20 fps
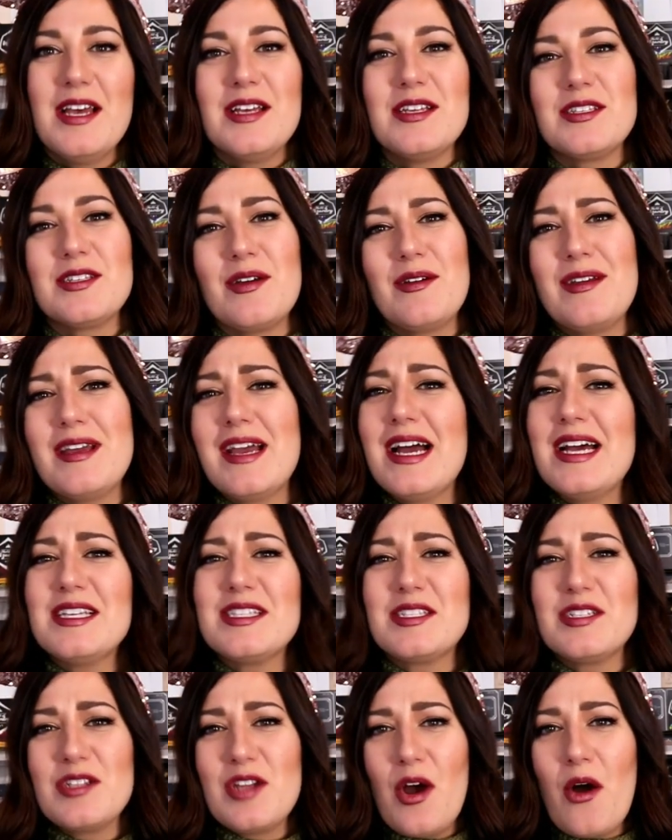So you
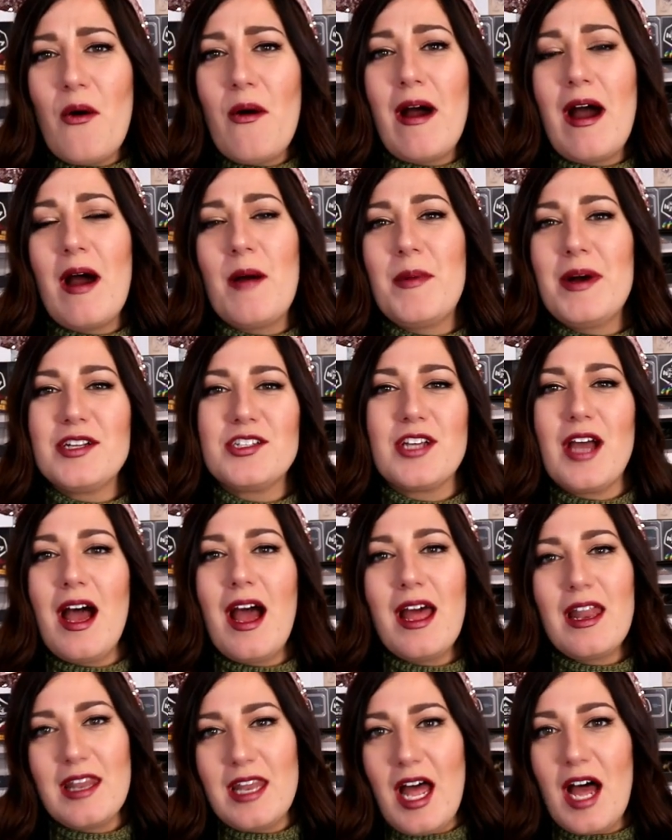guys know how much
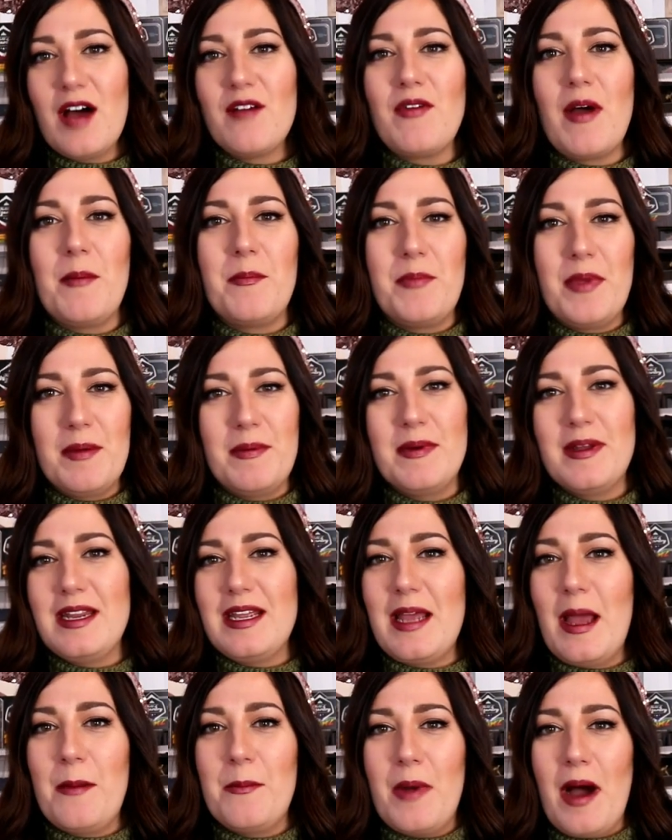I love
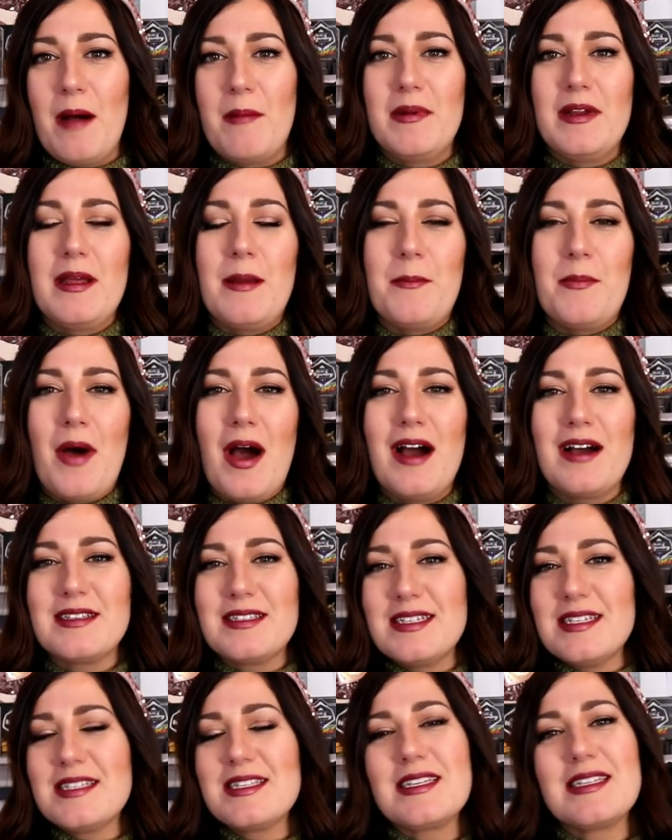Bibbidi Bobbidi
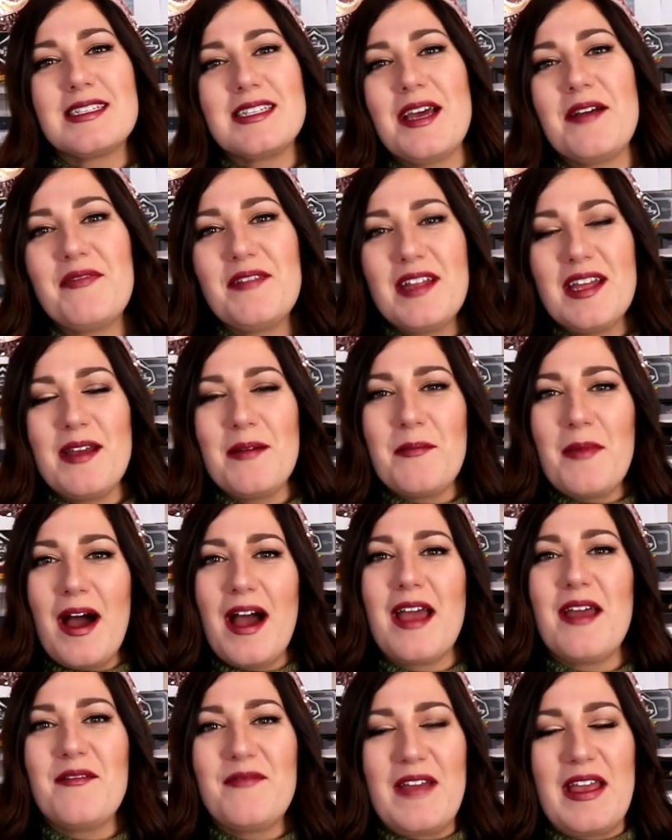boxes. Definitely
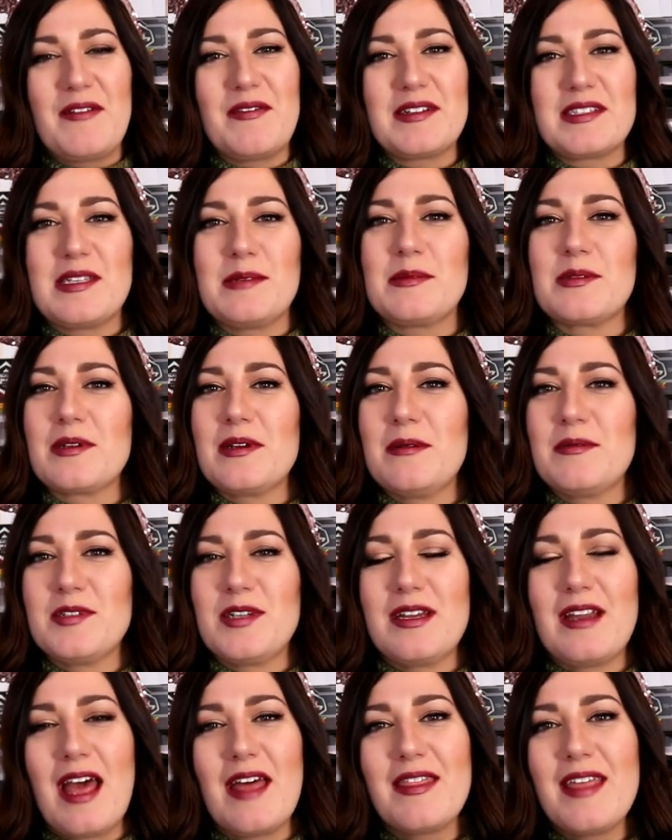my favorite
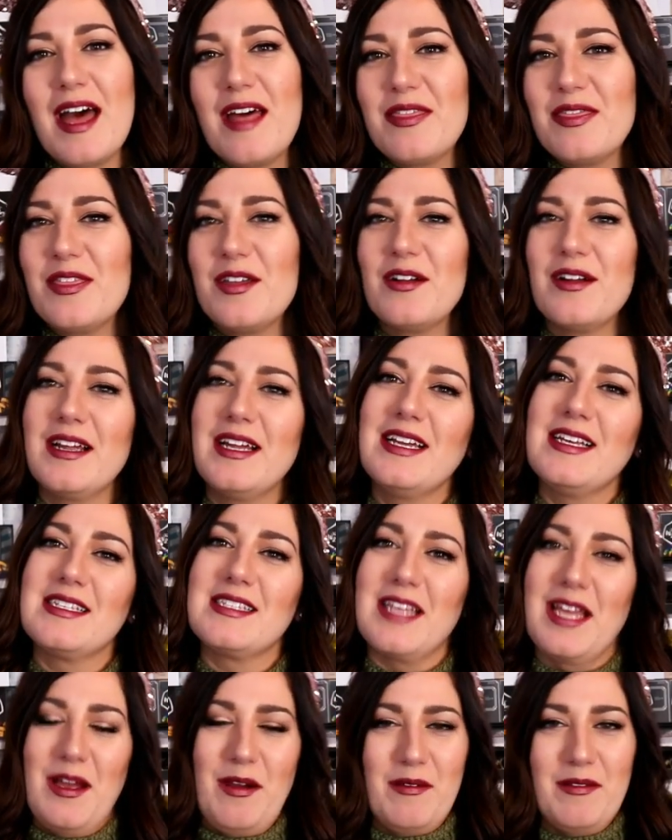subscription that there
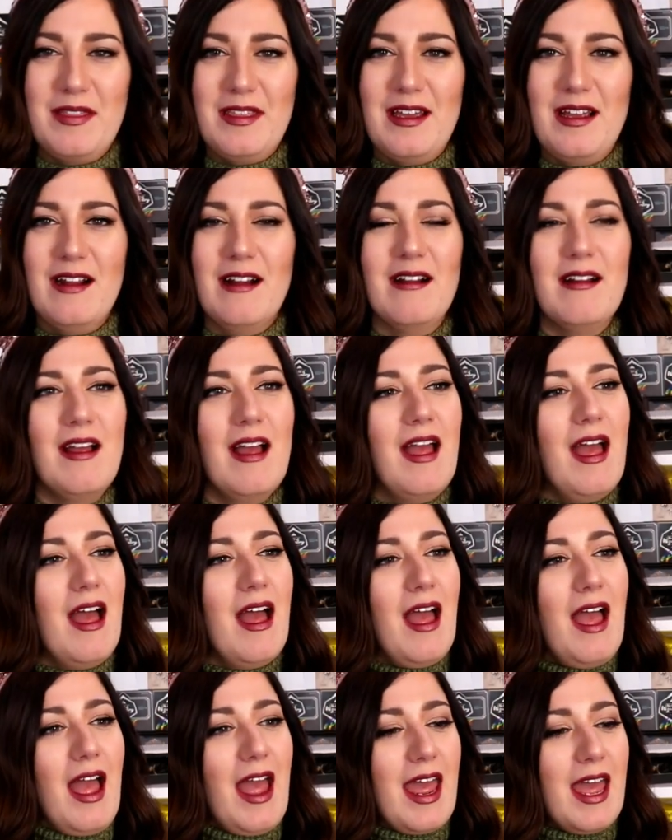is out there
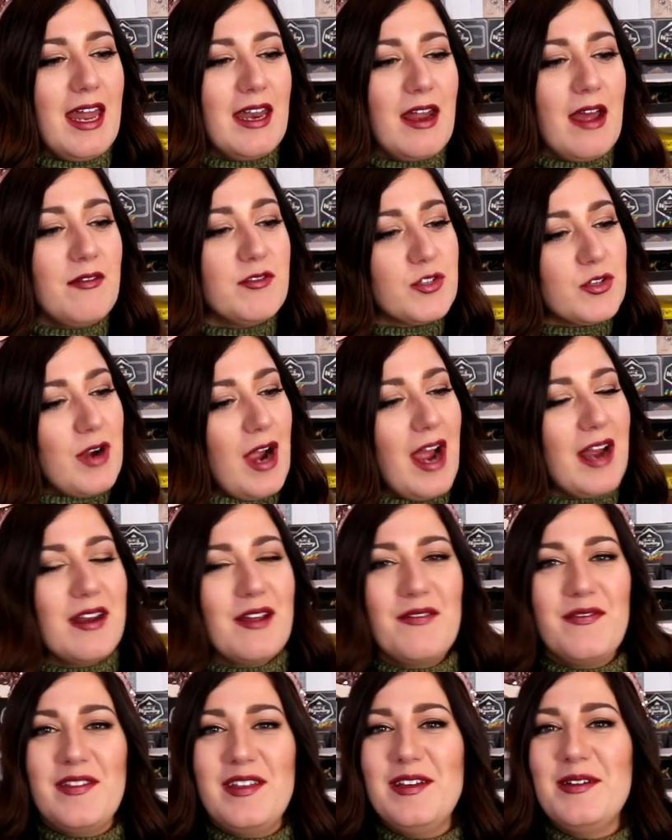and I've tried
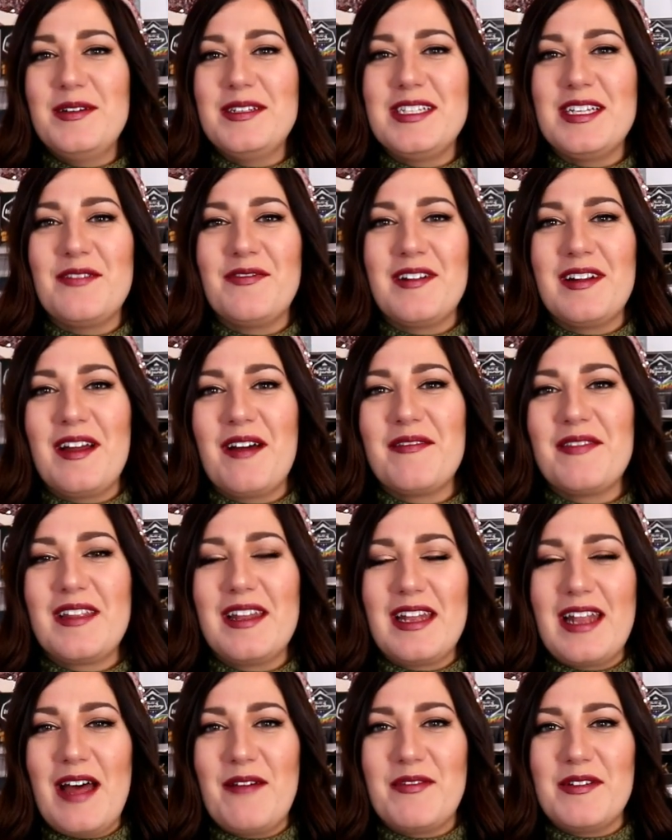a few different of
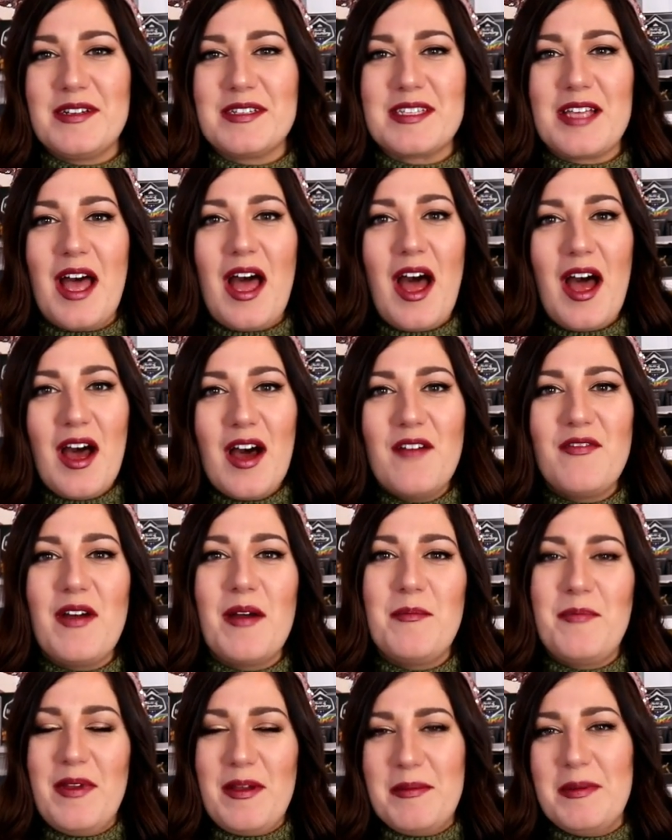the levels of
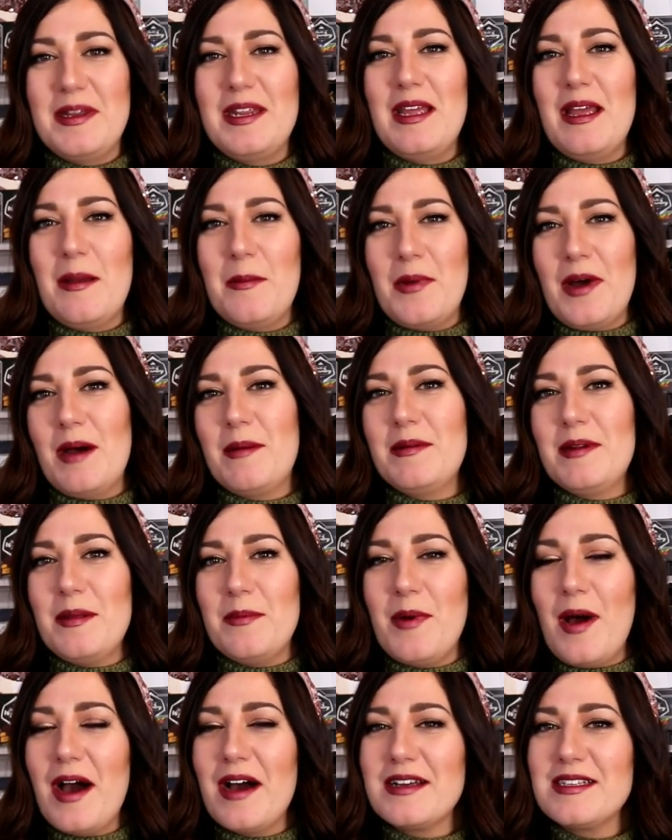Bibbidi Bobbidi
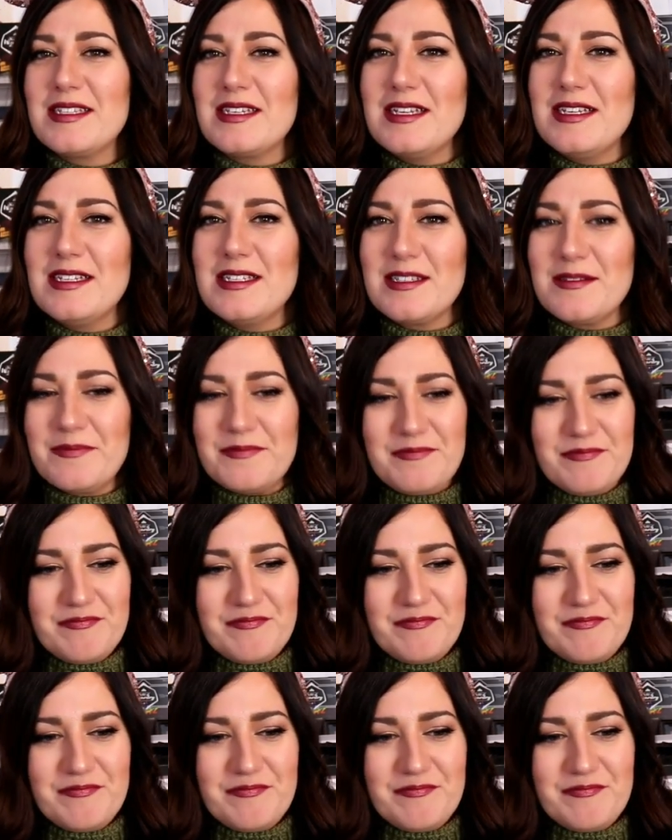boxes.